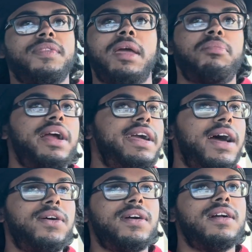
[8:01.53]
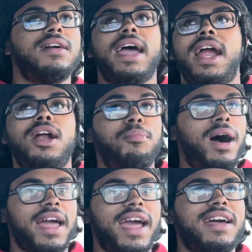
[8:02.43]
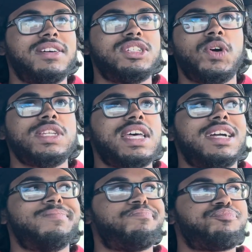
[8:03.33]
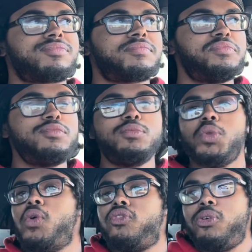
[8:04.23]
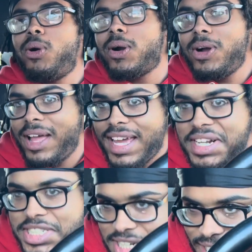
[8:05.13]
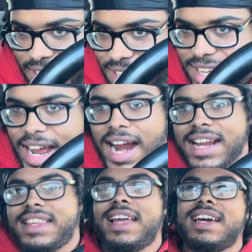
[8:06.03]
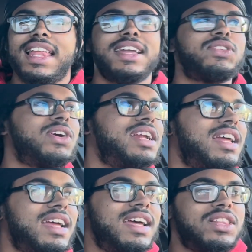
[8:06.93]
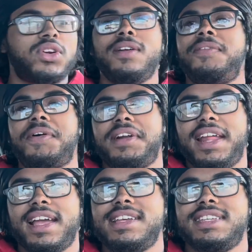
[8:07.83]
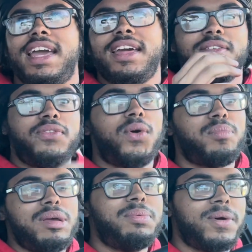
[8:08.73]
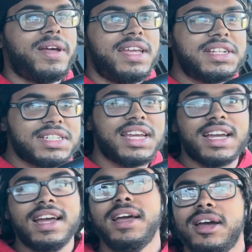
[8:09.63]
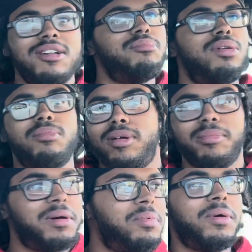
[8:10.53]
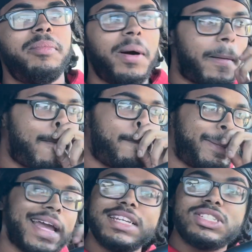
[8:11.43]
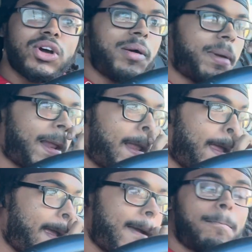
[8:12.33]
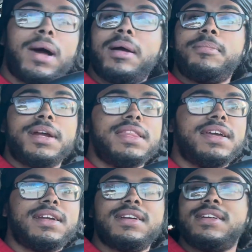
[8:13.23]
They break out. Everybody. So it's like four on each nigga. All right? Think of like three, four niggas and four people on each nigga. Boom, boom, boom, boom, boom. They stomping my brother.